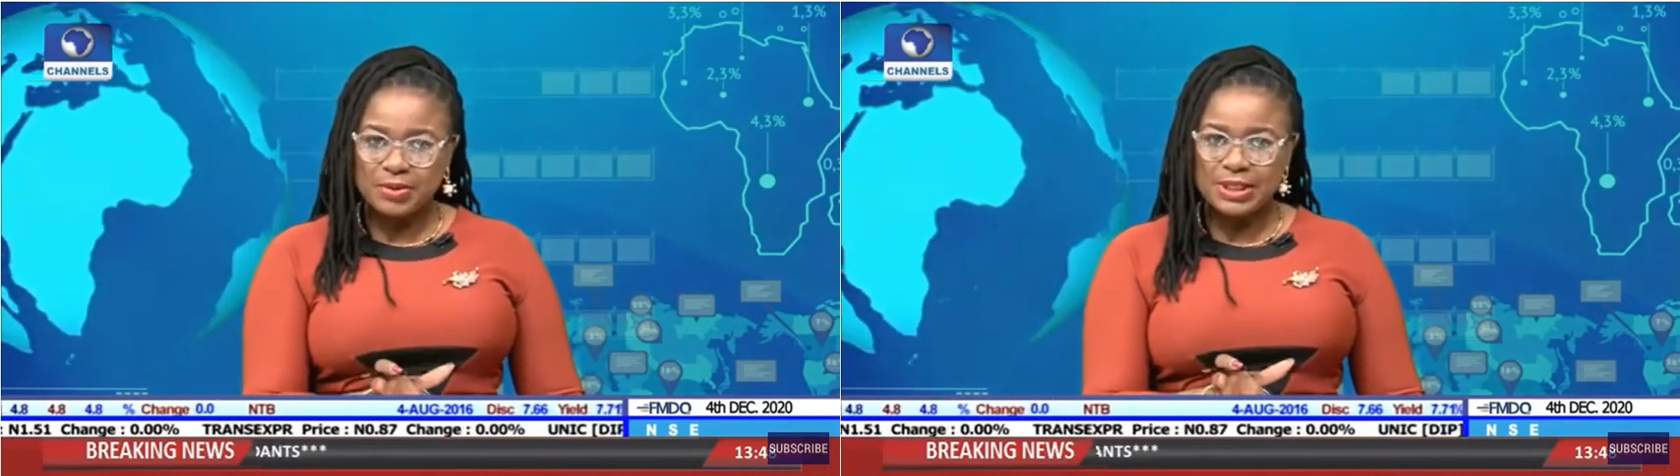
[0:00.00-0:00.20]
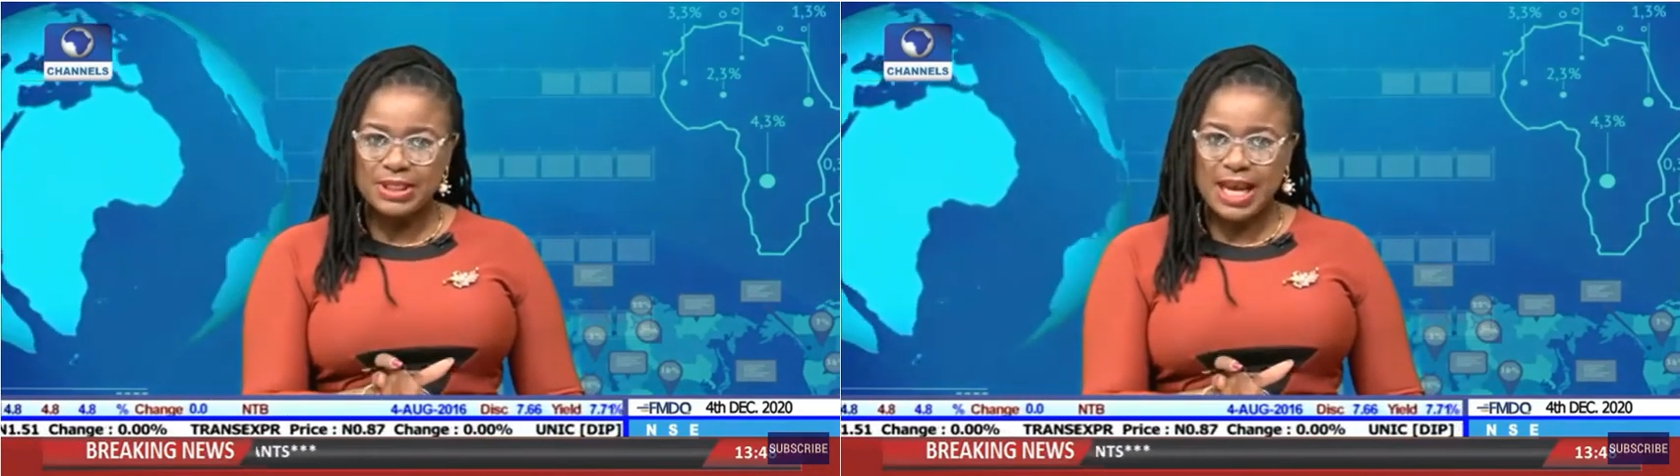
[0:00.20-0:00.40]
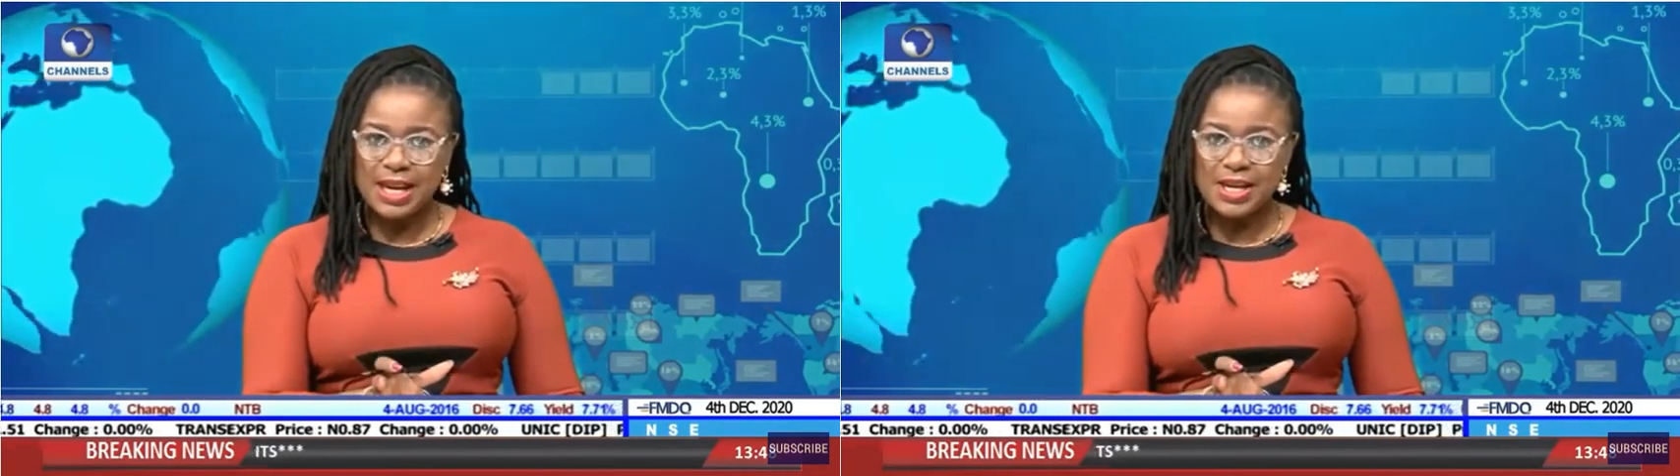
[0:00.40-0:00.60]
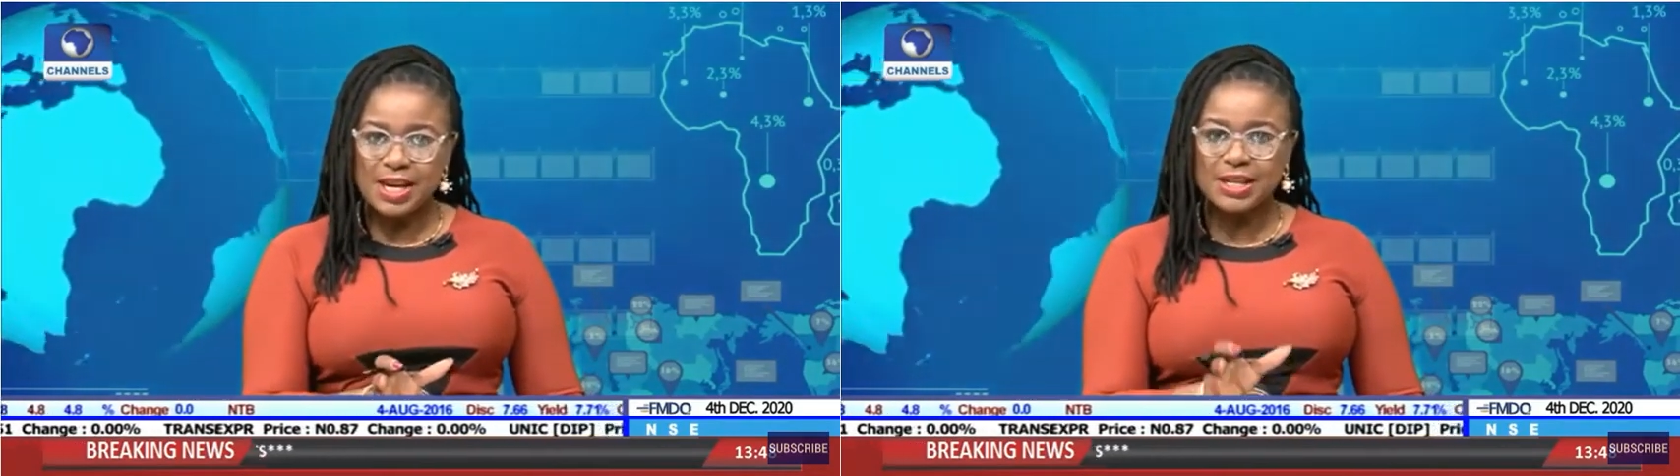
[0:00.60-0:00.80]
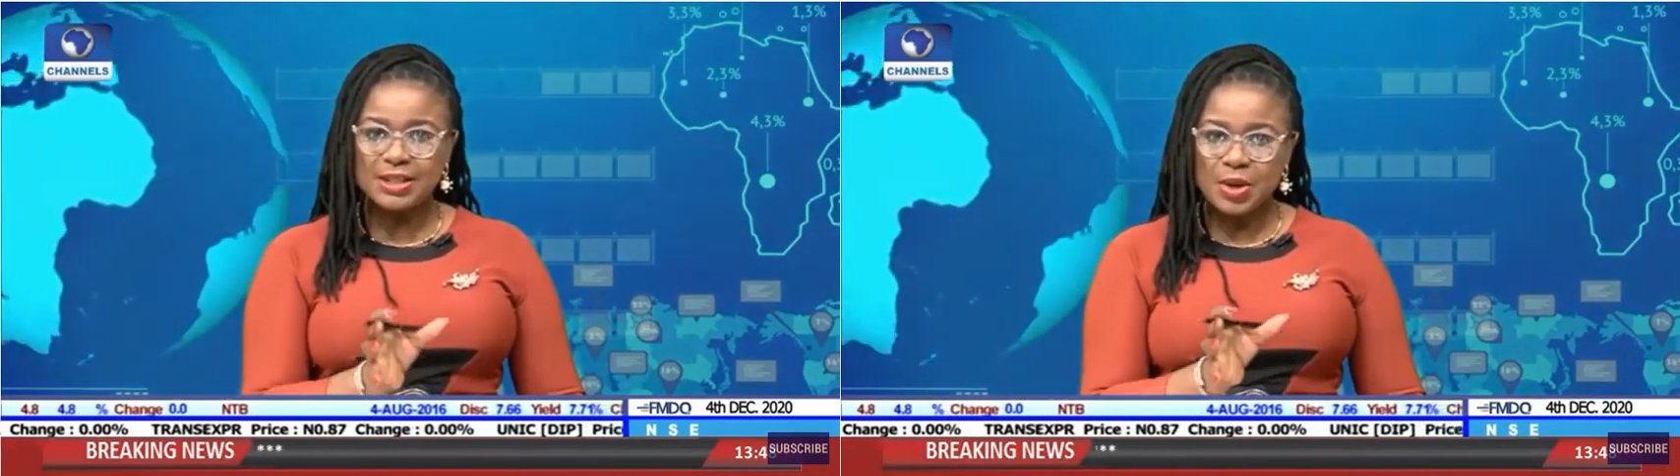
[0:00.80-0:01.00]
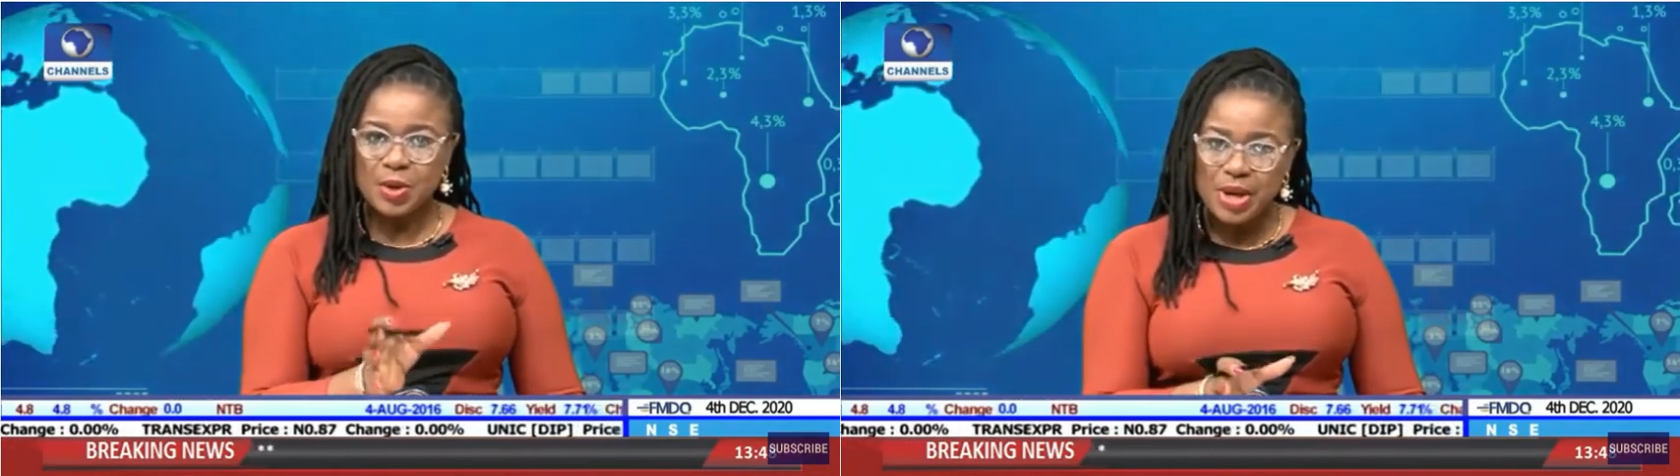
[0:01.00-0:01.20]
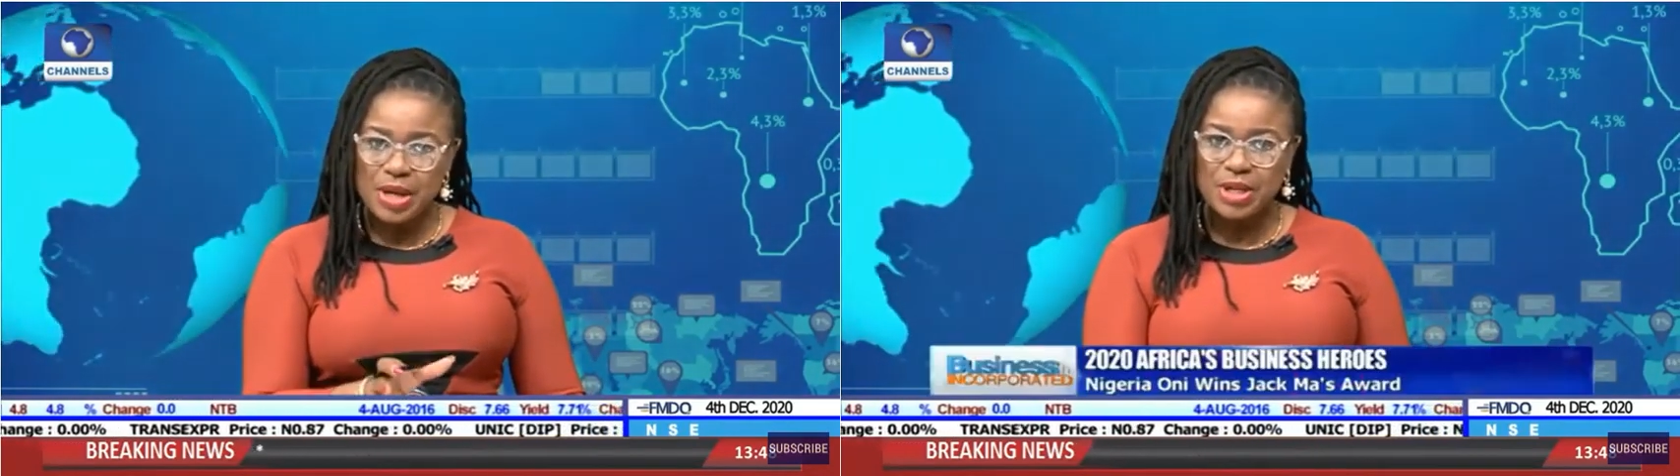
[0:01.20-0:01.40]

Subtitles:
part of a 10-year